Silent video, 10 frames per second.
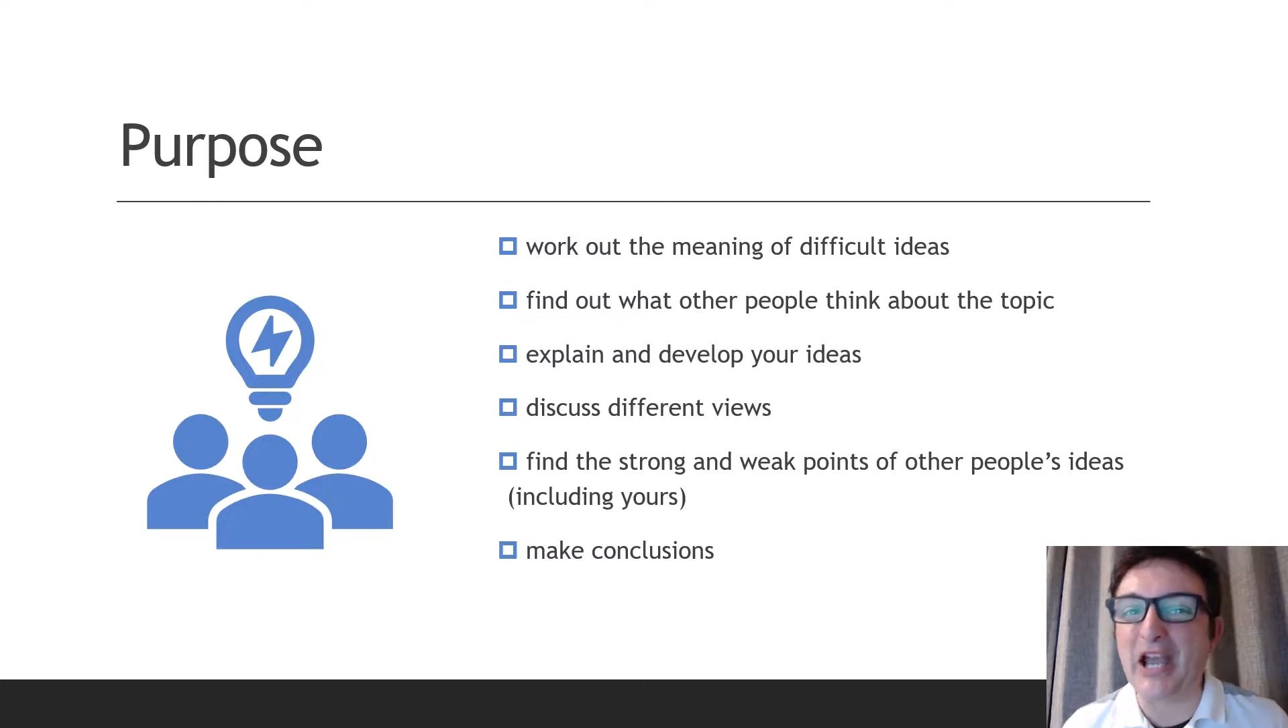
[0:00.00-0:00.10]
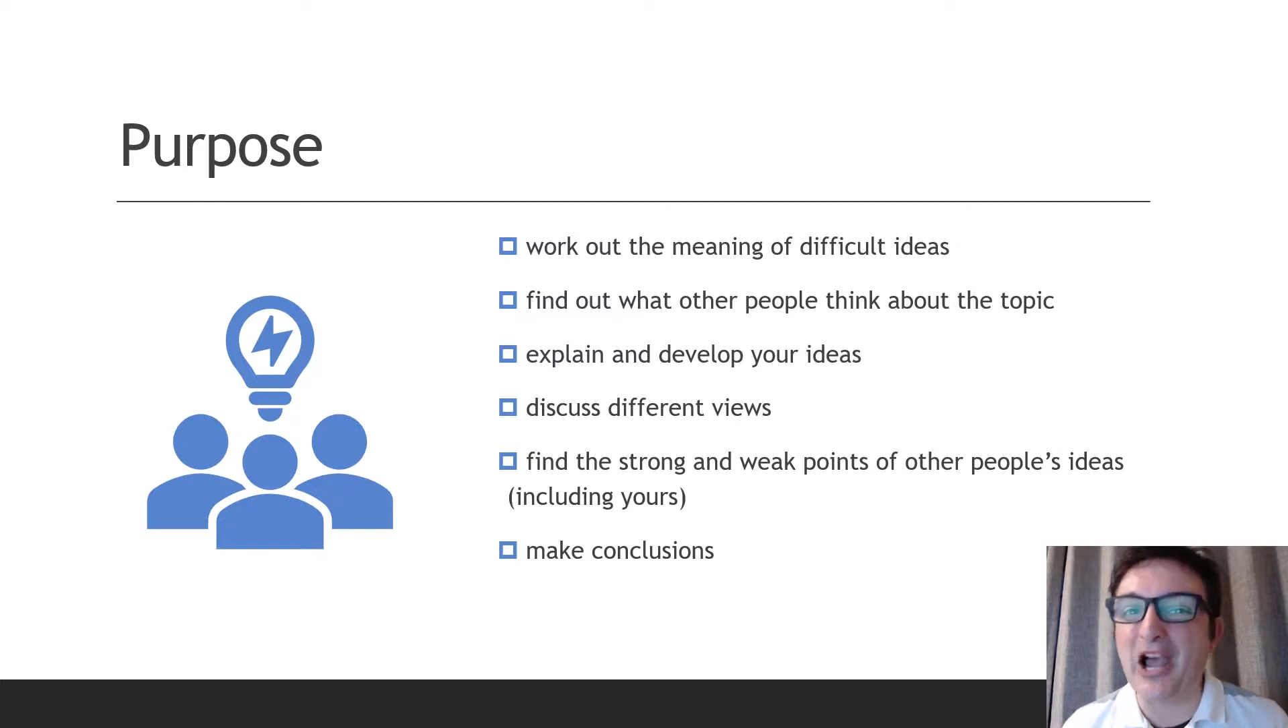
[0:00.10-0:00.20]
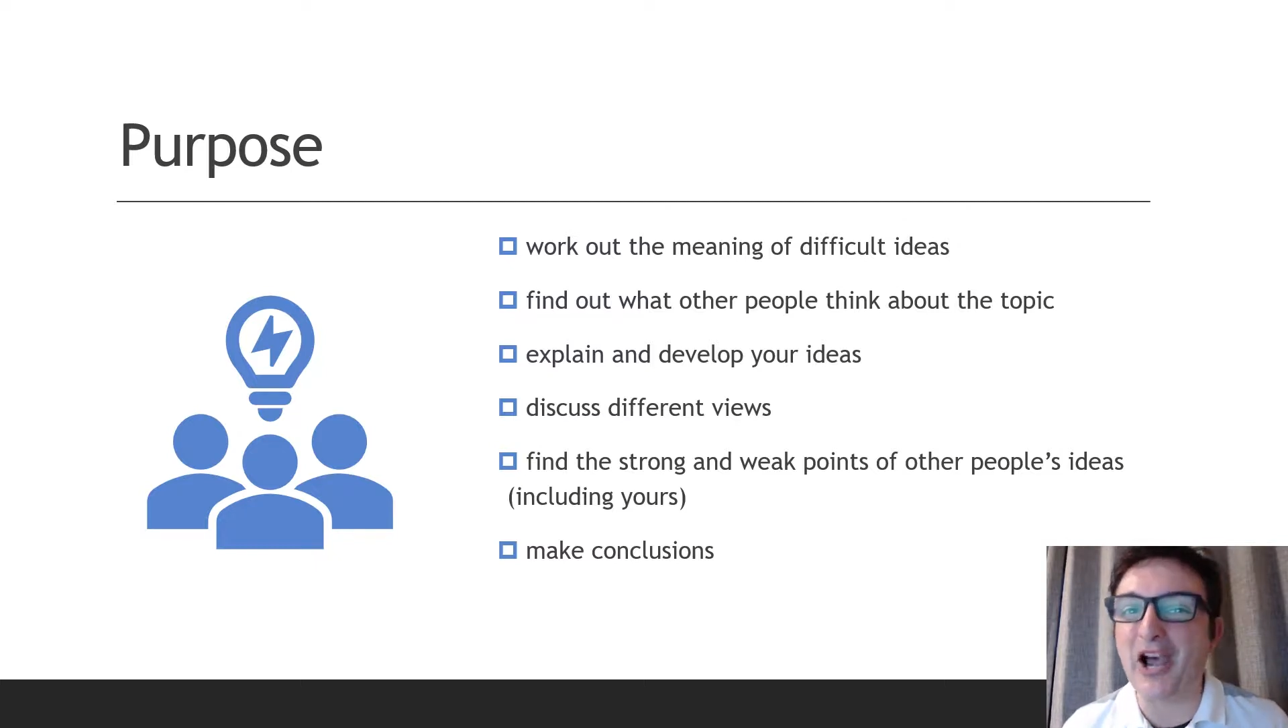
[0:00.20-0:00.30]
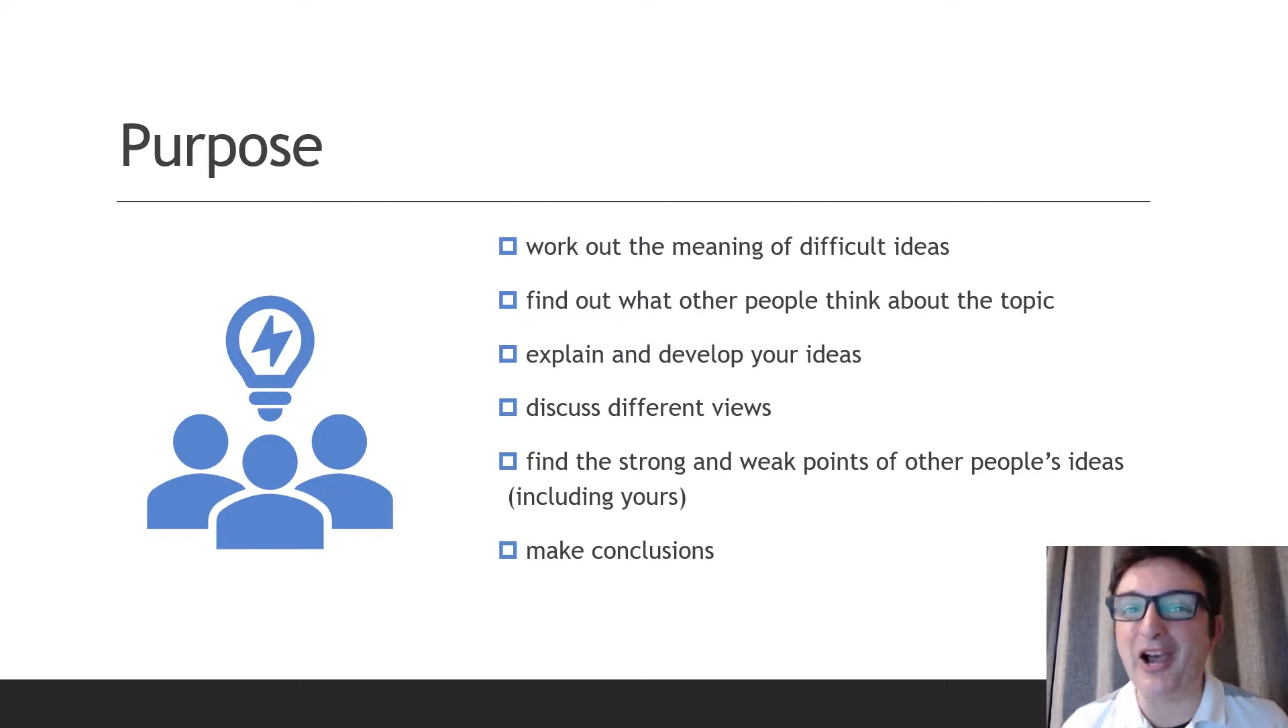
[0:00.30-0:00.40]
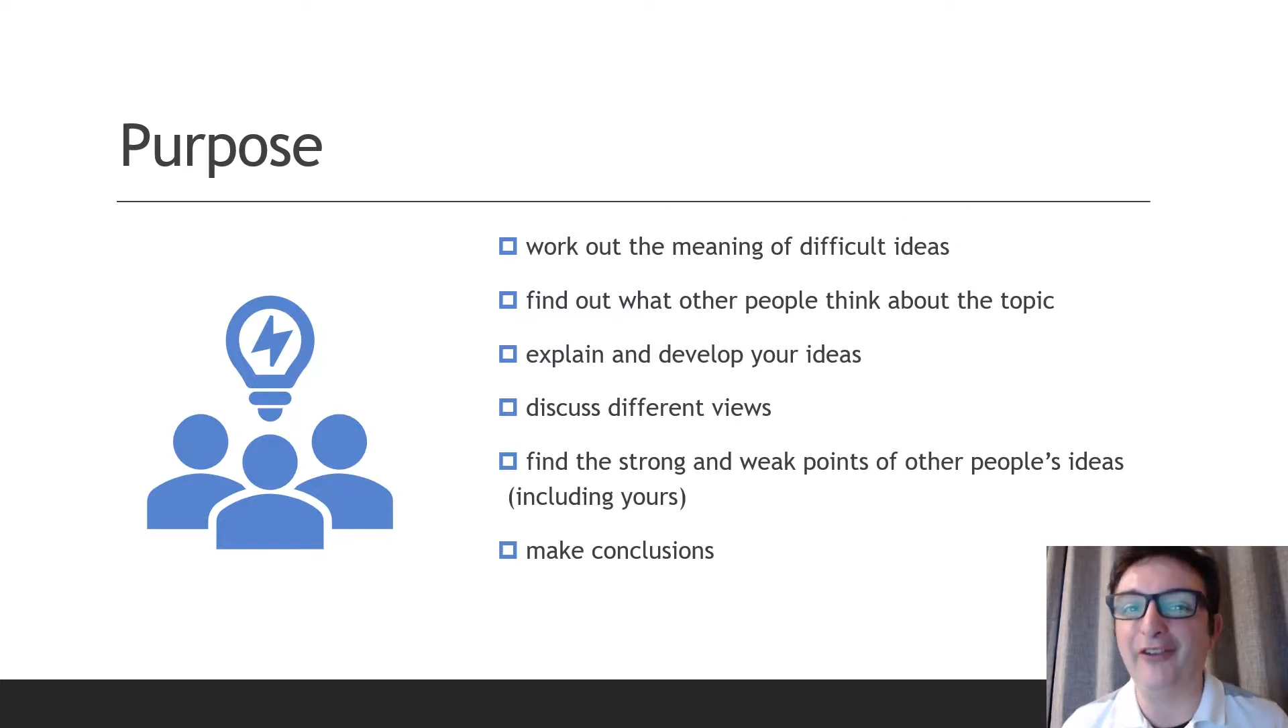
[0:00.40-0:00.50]

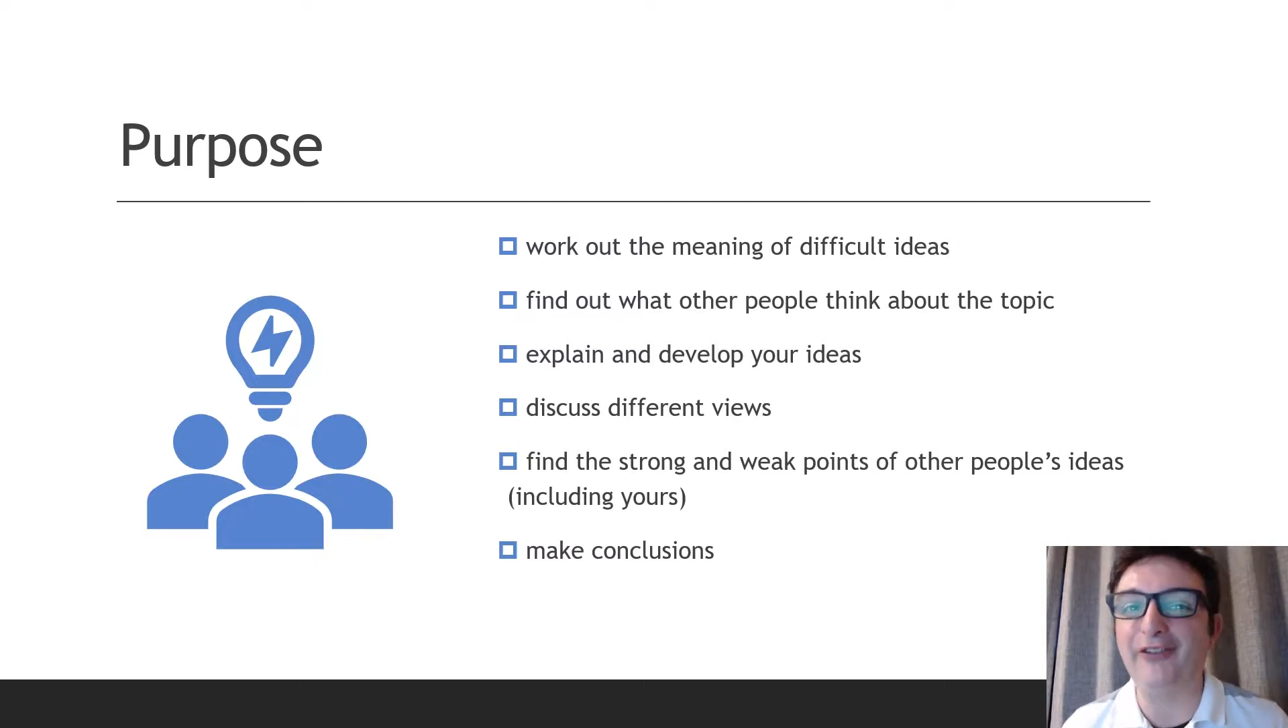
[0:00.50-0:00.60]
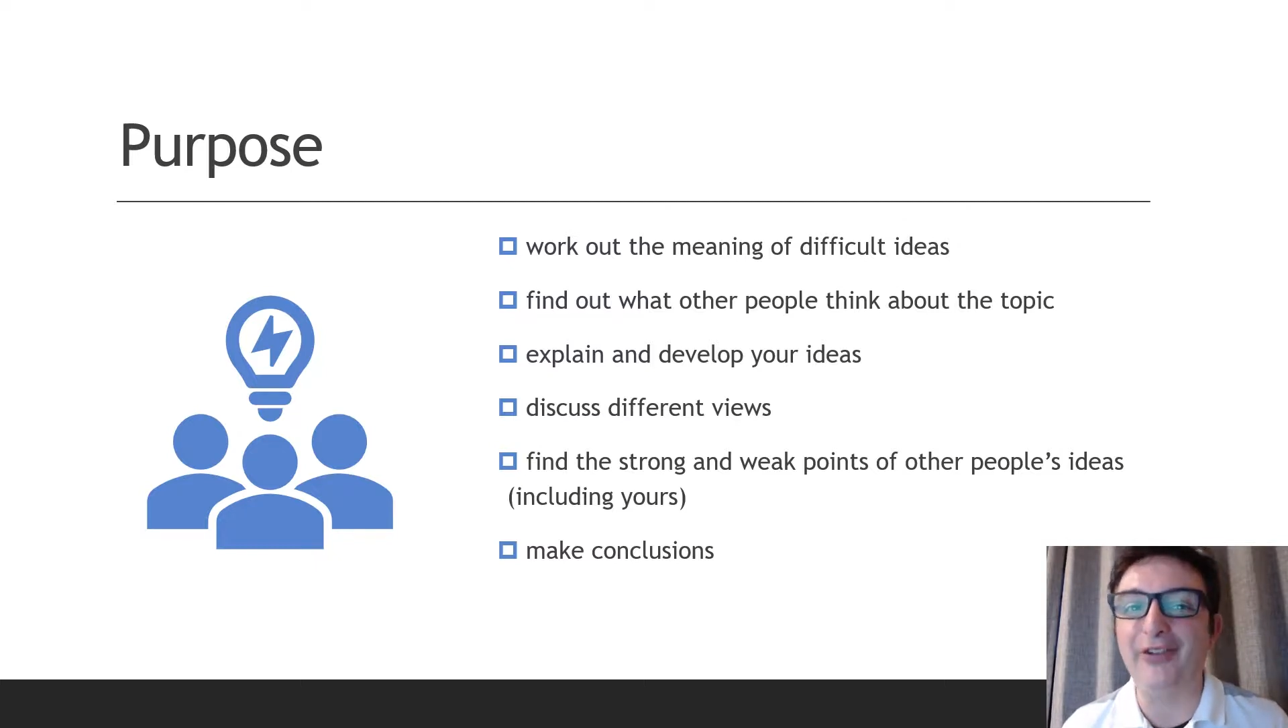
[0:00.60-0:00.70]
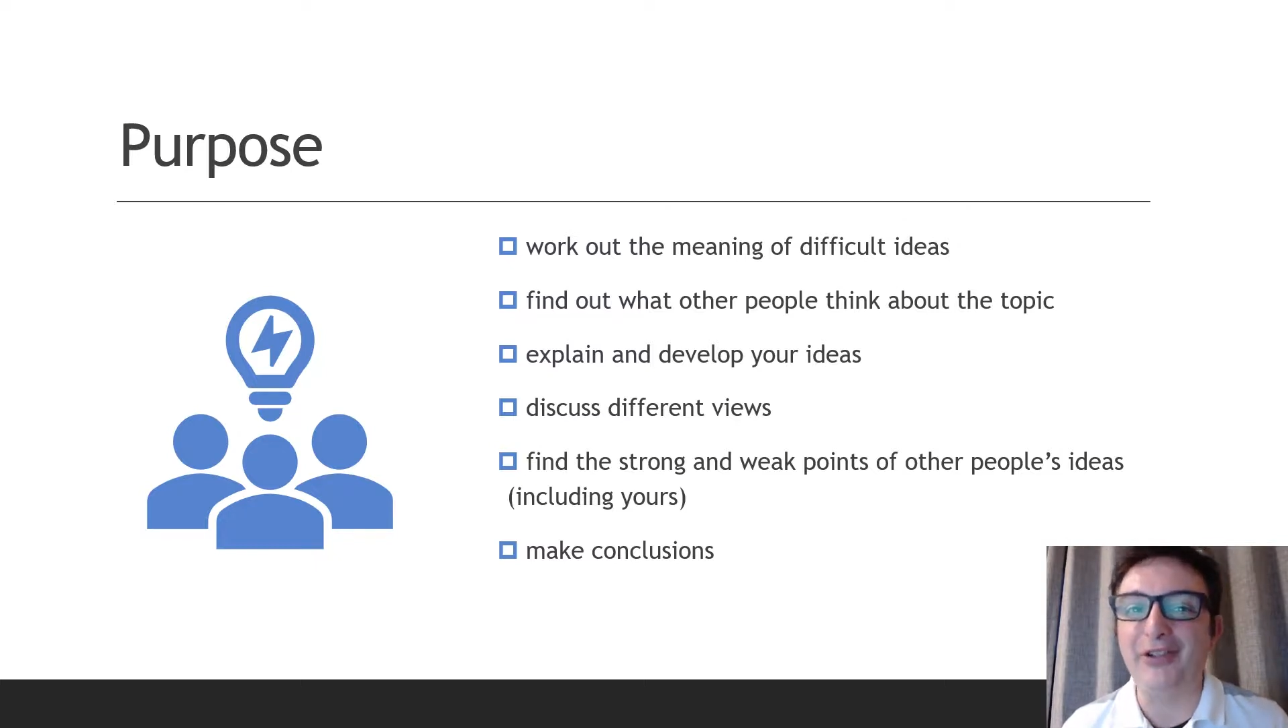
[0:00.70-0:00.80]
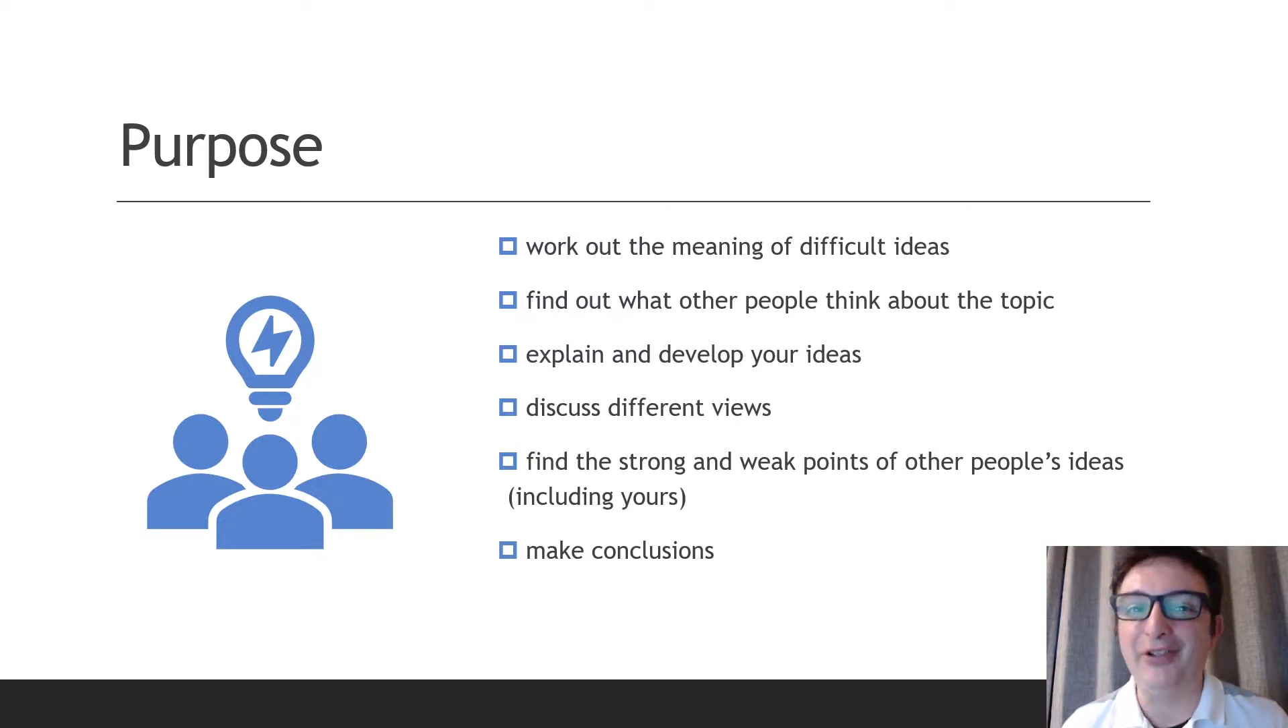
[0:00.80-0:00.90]
half